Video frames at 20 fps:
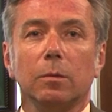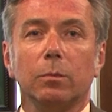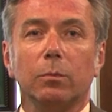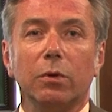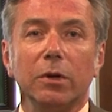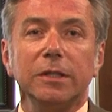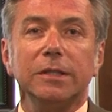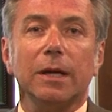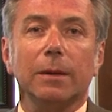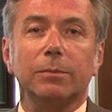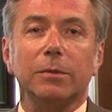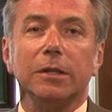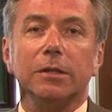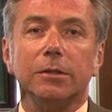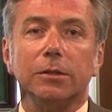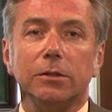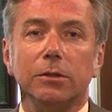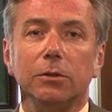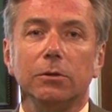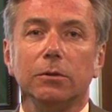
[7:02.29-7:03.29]
Precepting
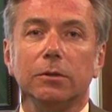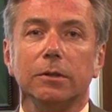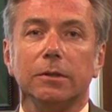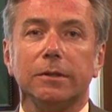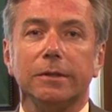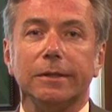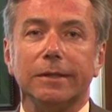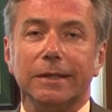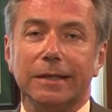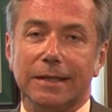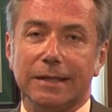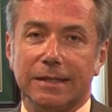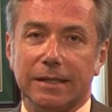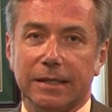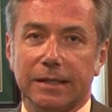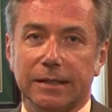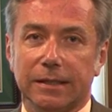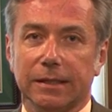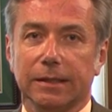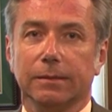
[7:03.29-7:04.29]
students is
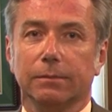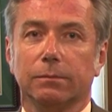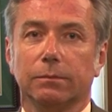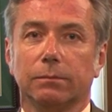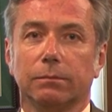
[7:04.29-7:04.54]
easy.